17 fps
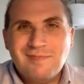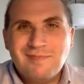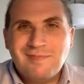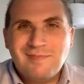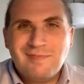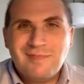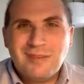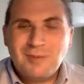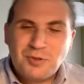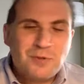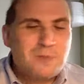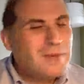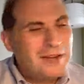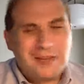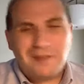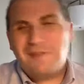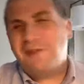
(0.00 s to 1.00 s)
I'm sure
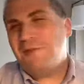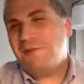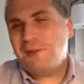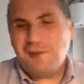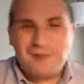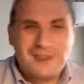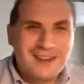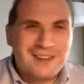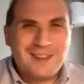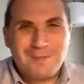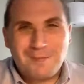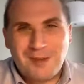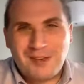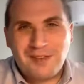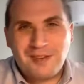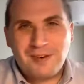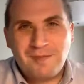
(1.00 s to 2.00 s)
many of you don't like them
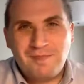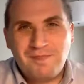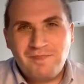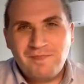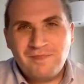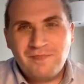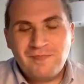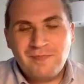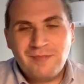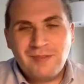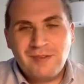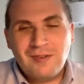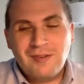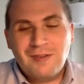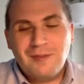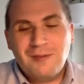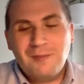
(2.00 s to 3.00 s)
either.
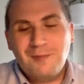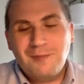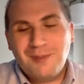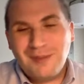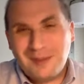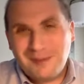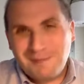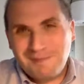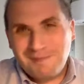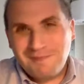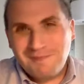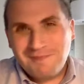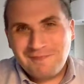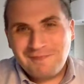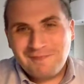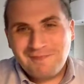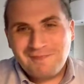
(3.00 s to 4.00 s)
But
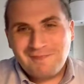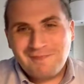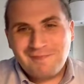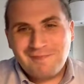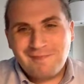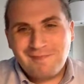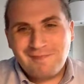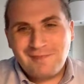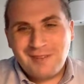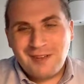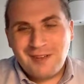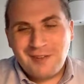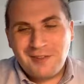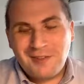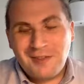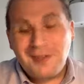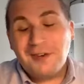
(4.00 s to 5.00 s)

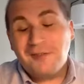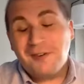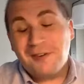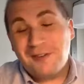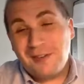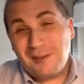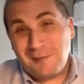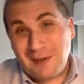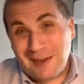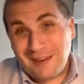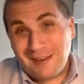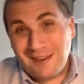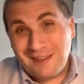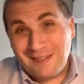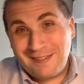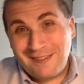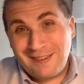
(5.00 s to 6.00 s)
the university
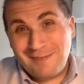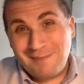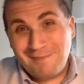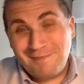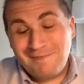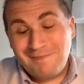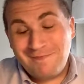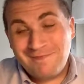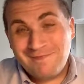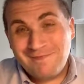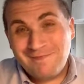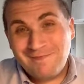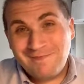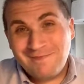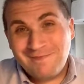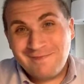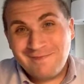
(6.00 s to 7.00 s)
mandates it.
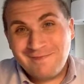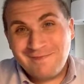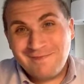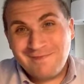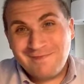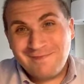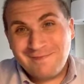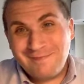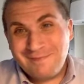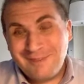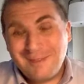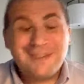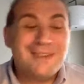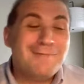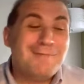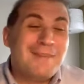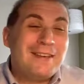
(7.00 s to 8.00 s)
There's
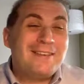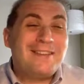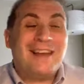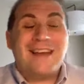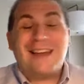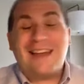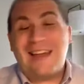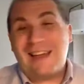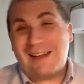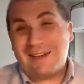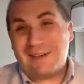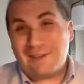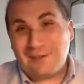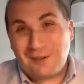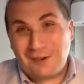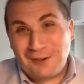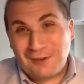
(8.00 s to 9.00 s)
some things I can't
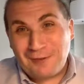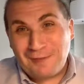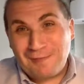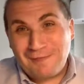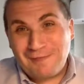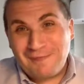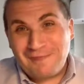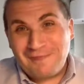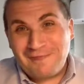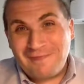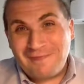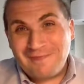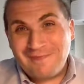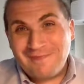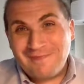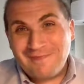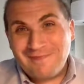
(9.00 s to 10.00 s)
control.
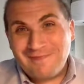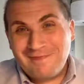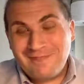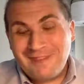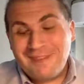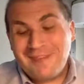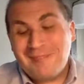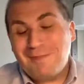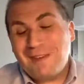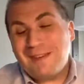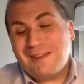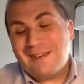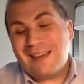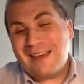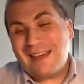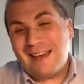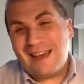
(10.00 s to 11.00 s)
There's some things I
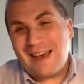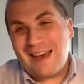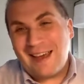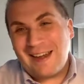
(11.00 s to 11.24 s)
can.